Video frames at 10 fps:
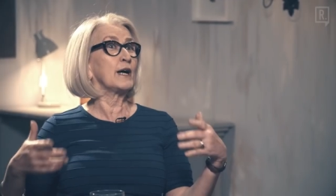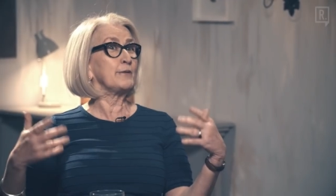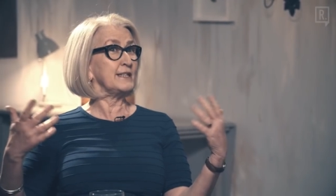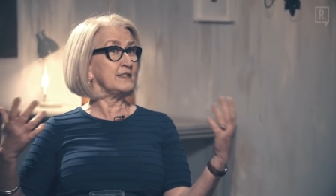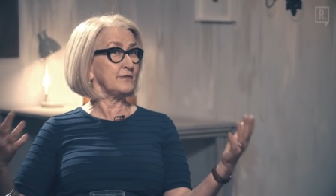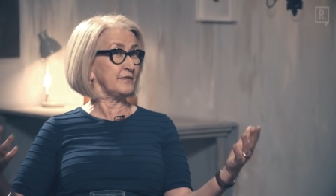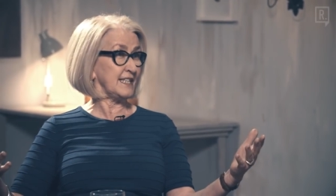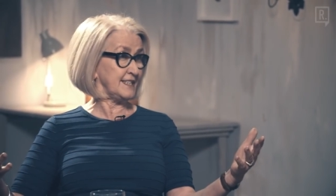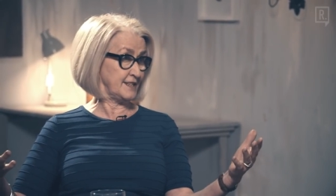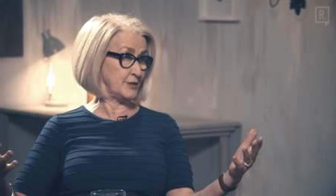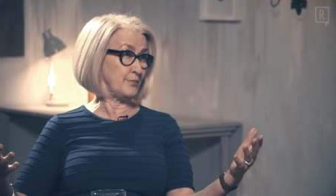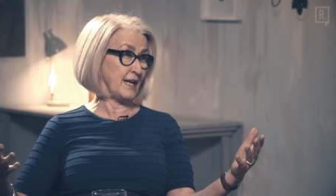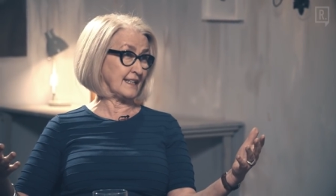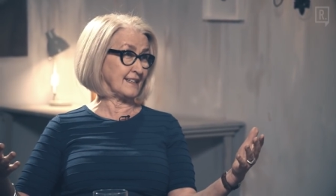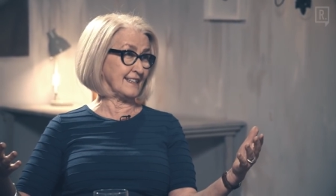why we invented
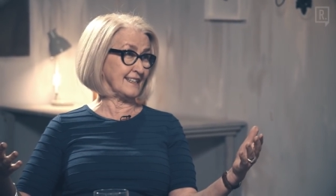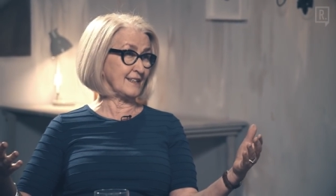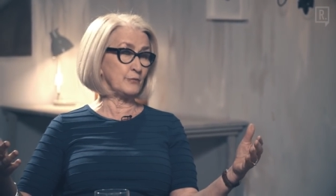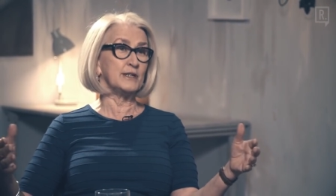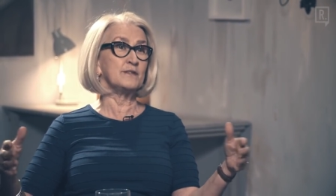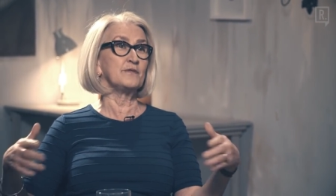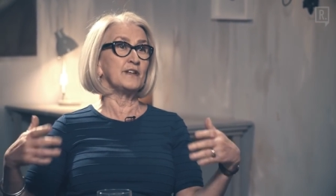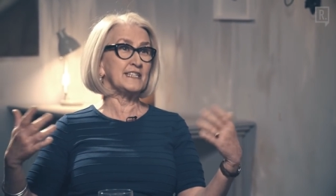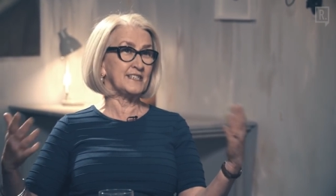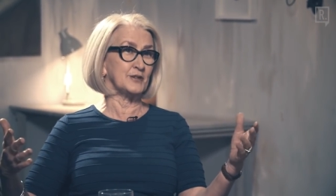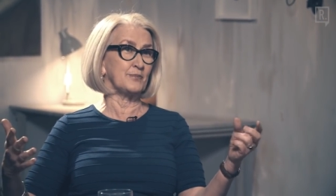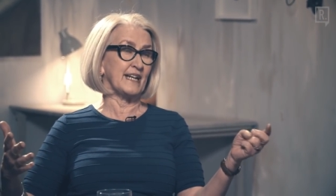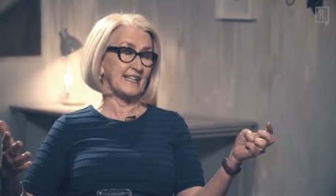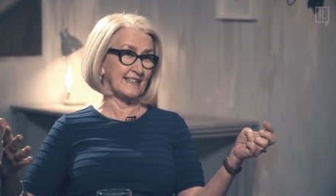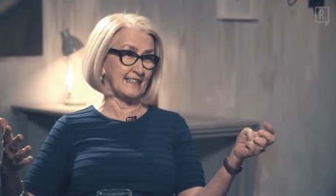banking. We invented
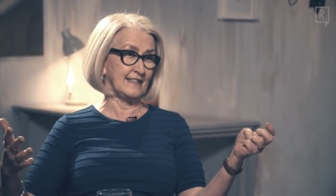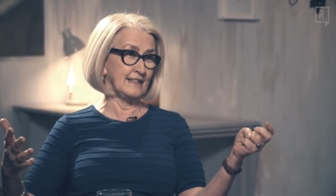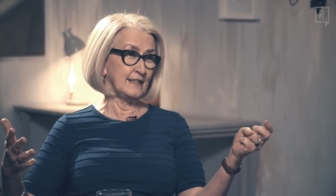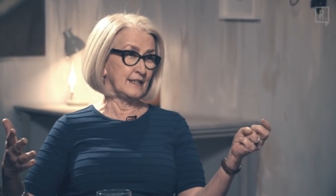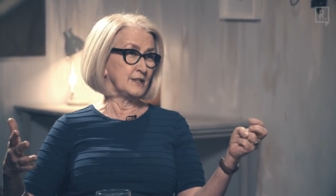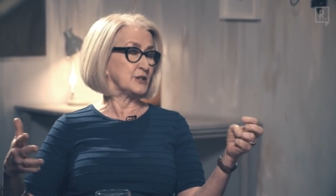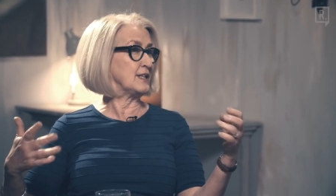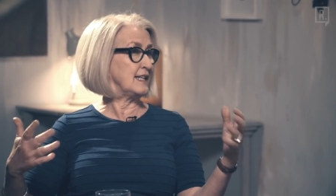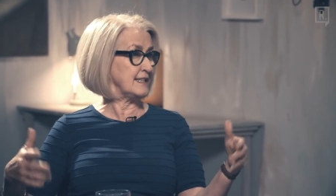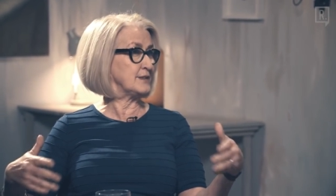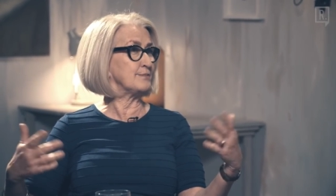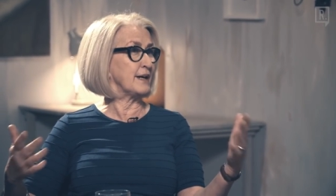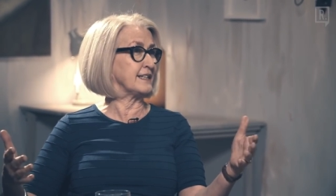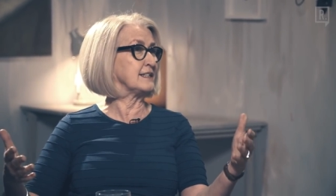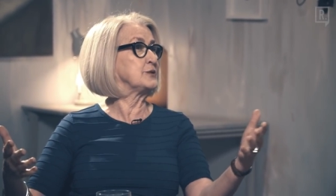banking to lend
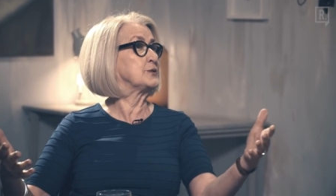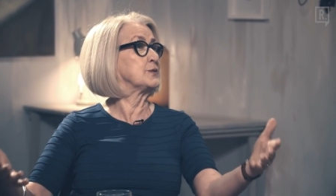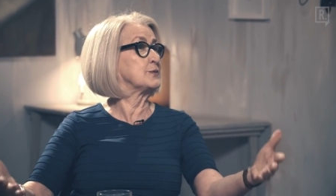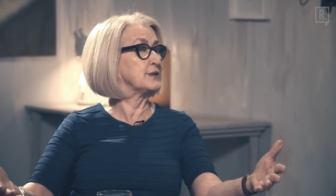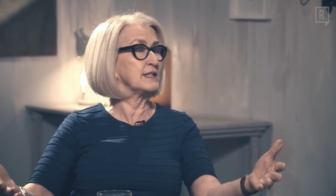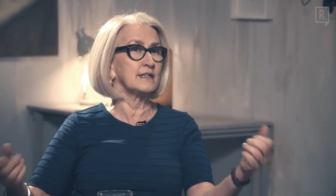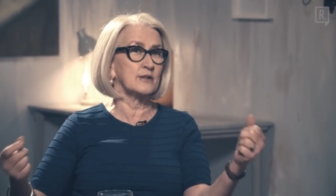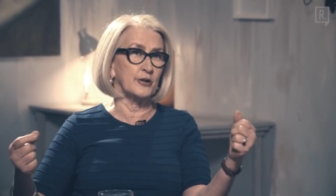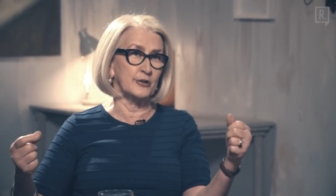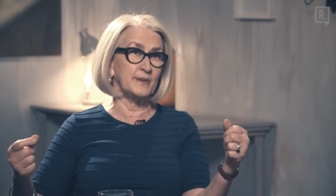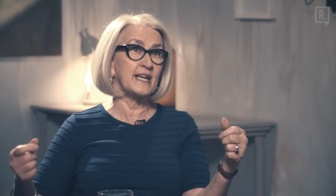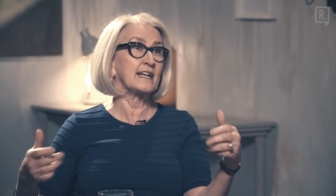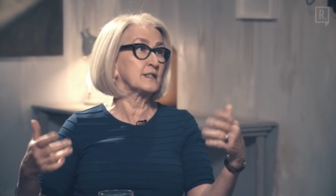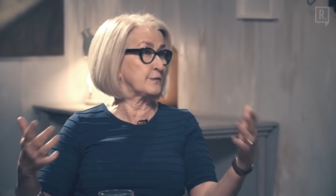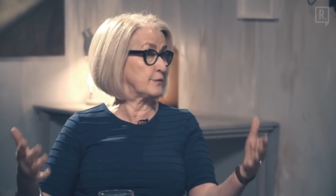money into the real economy
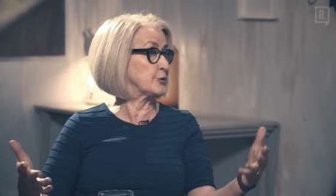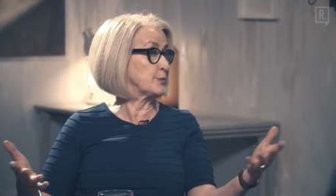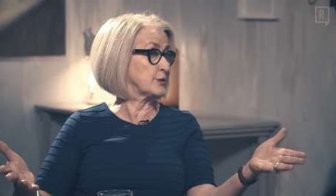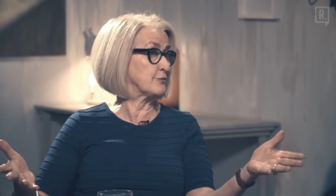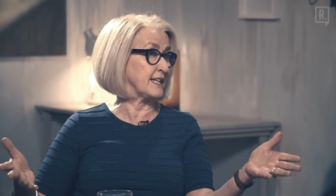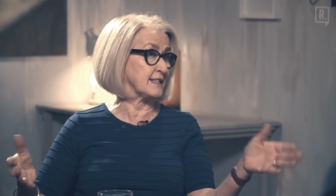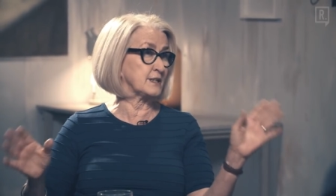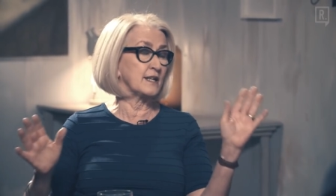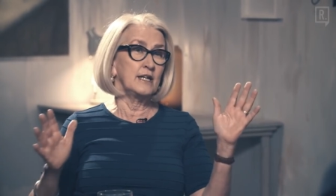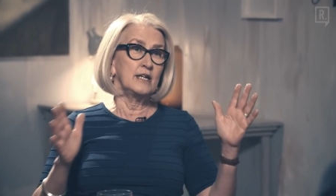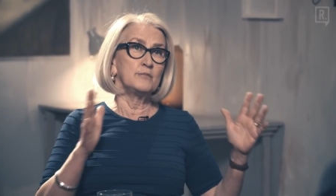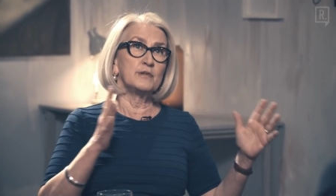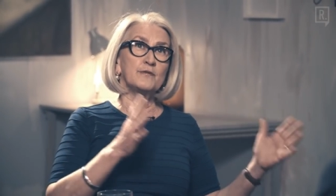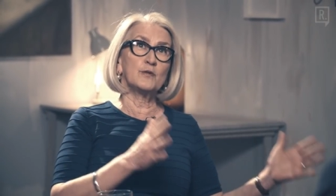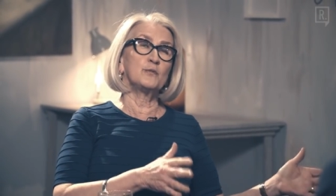at affordable rates.
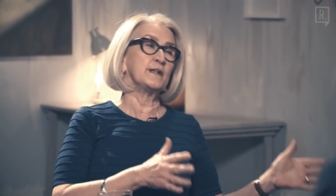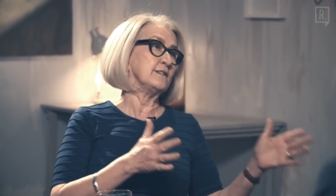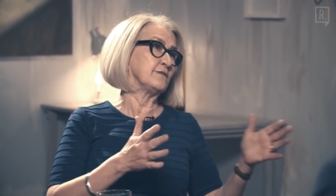Before we